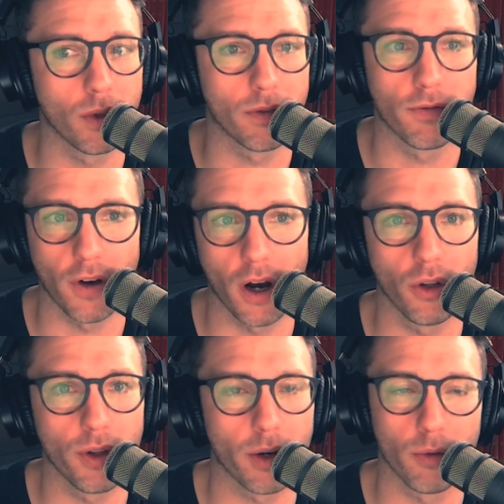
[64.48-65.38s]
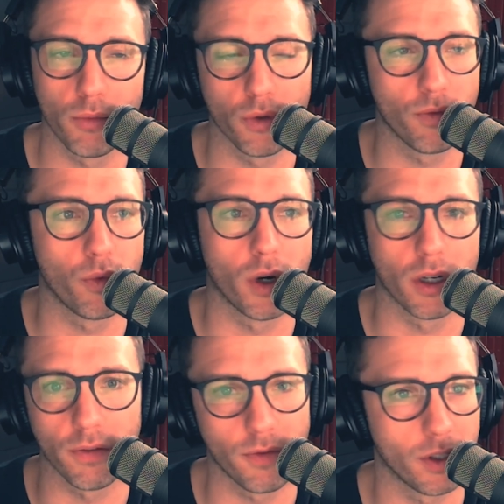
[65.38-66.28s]
can follow that remove one
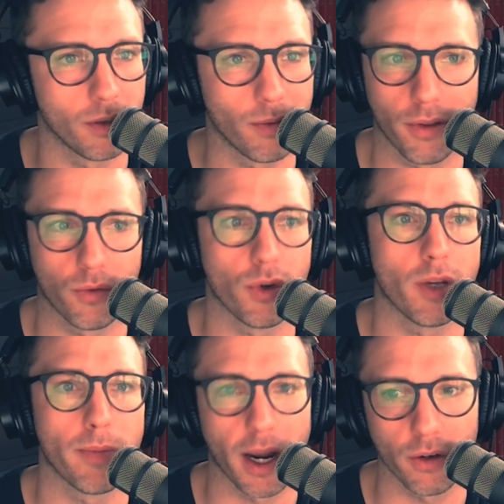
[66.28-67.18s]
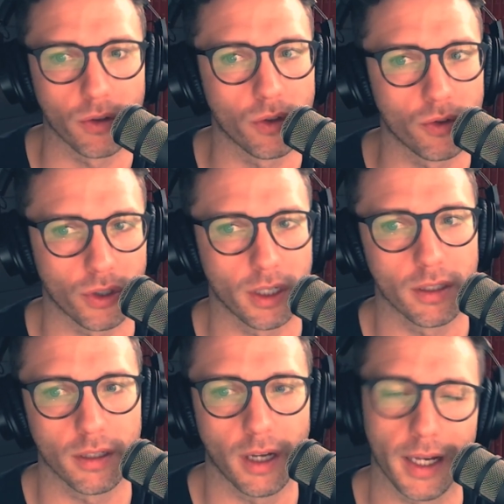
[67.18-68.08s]
of the 3 macronutrients.